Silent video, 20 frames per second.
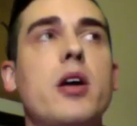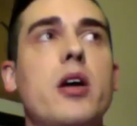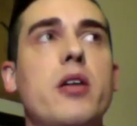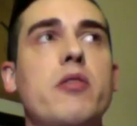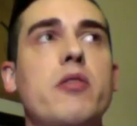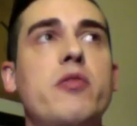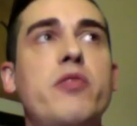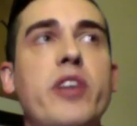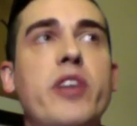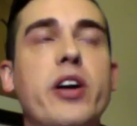
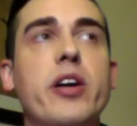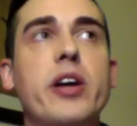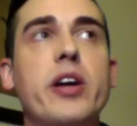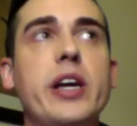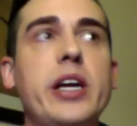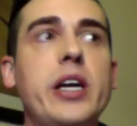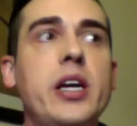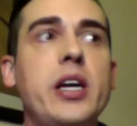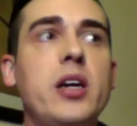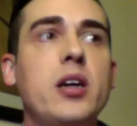
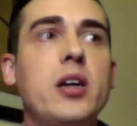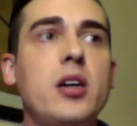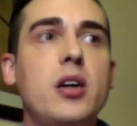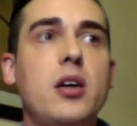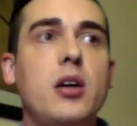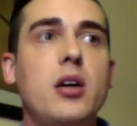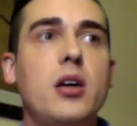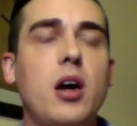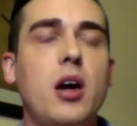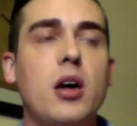very
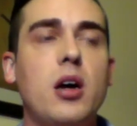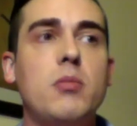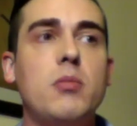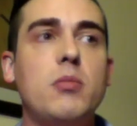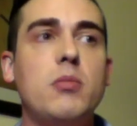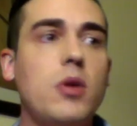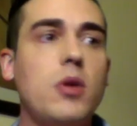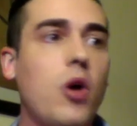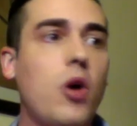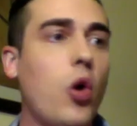
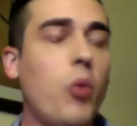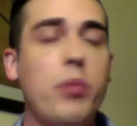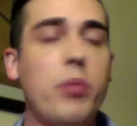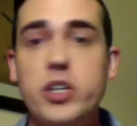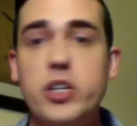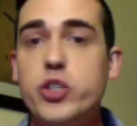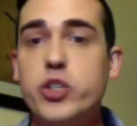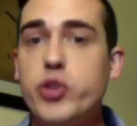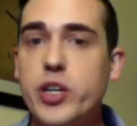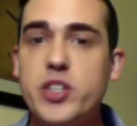open and
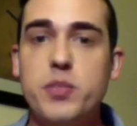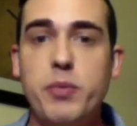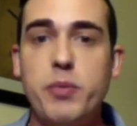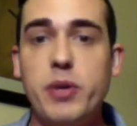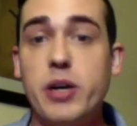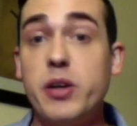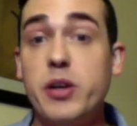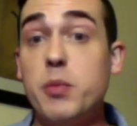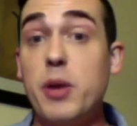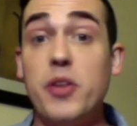
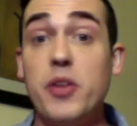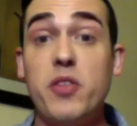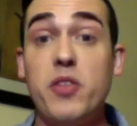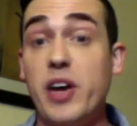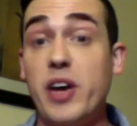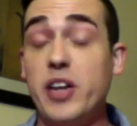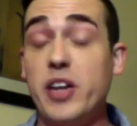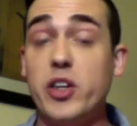transparent about the fact that